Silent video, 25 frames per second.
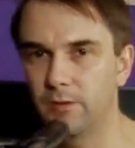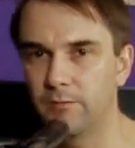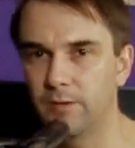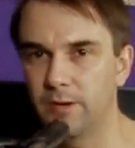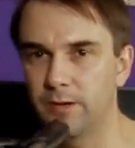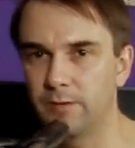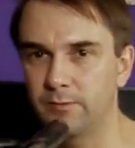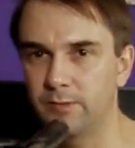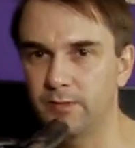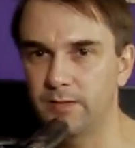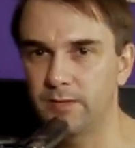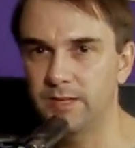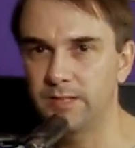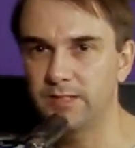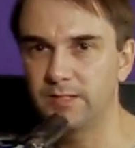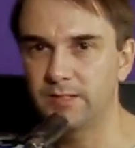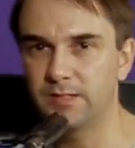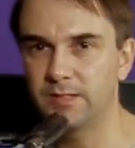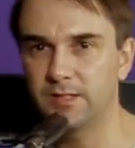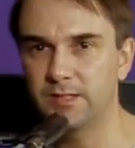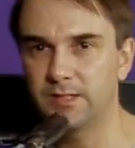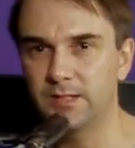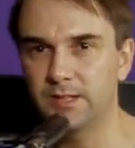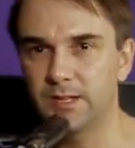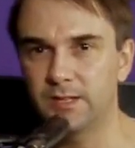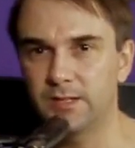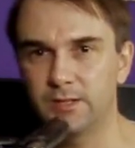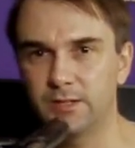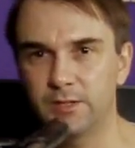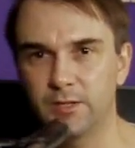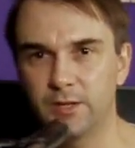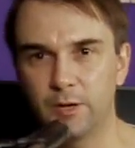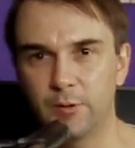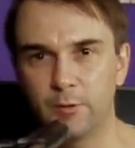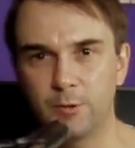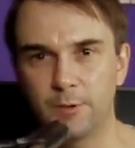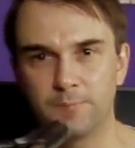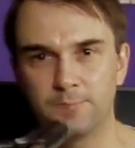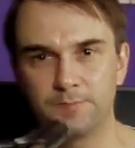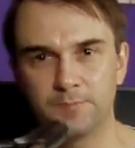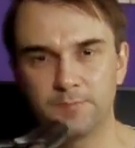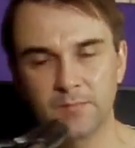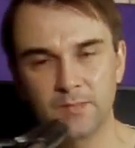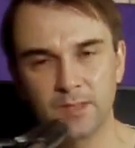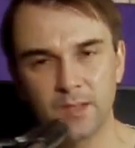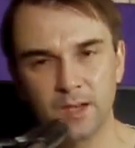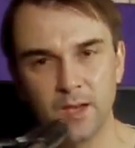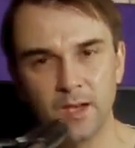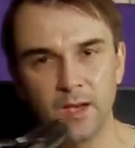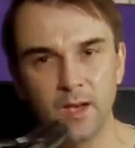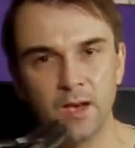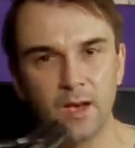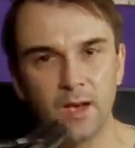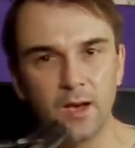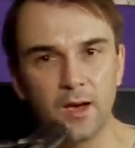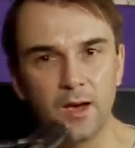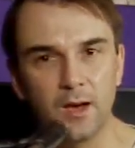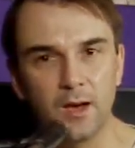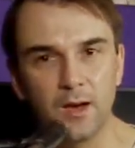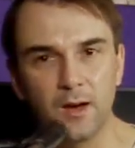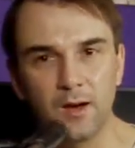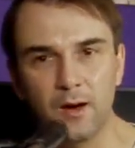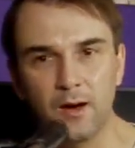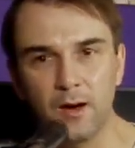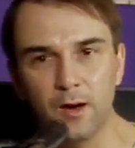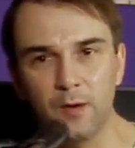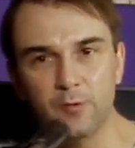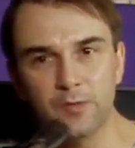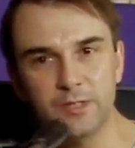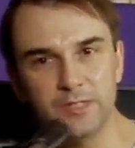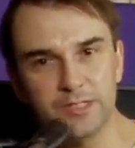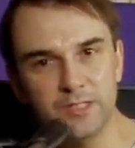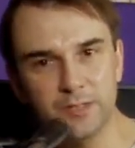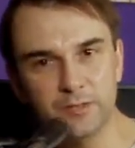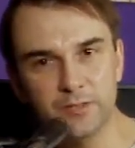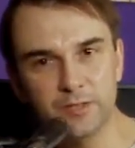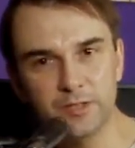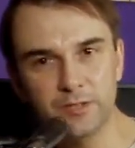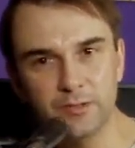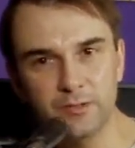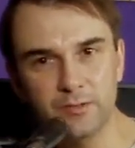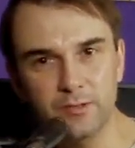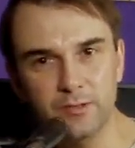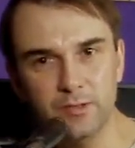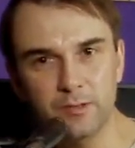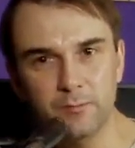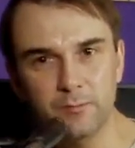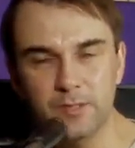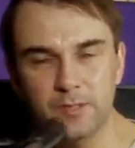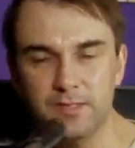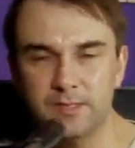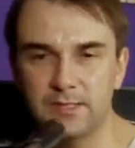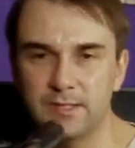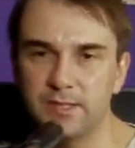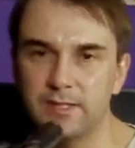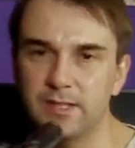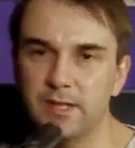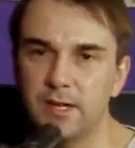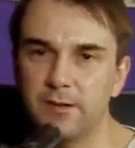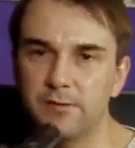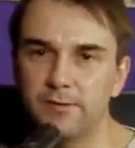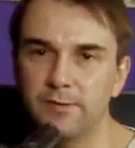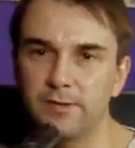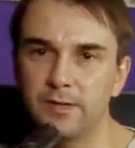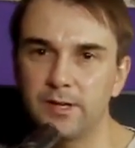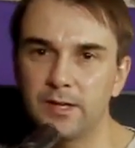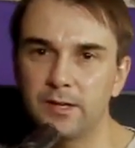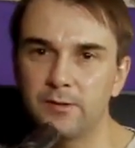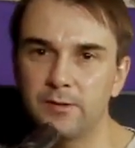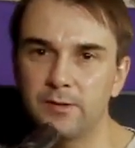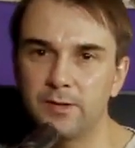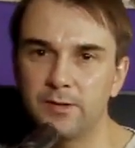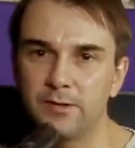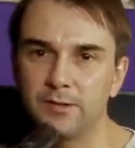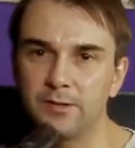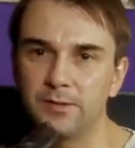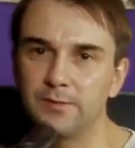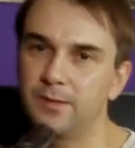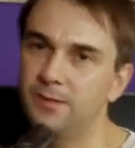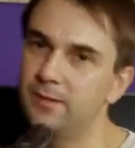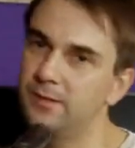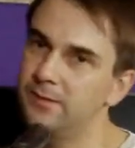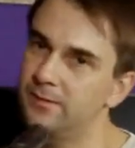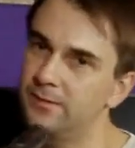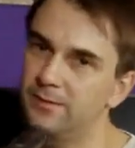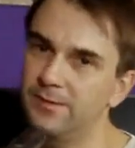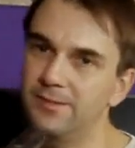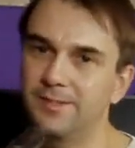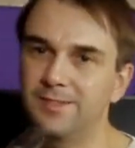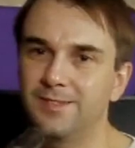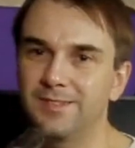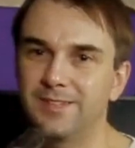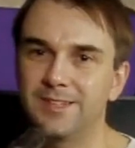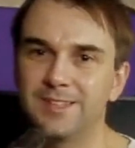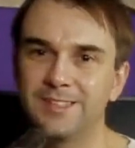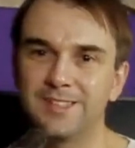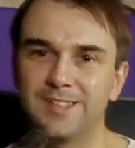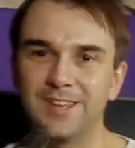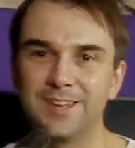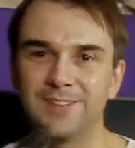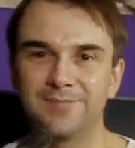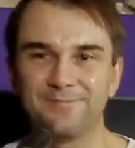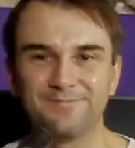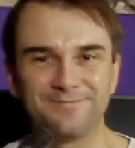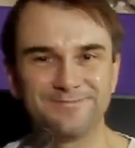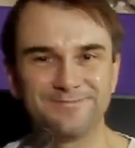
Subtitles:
rounded lesson there to get you going. I will see you soon. Please take care for now, and that's that.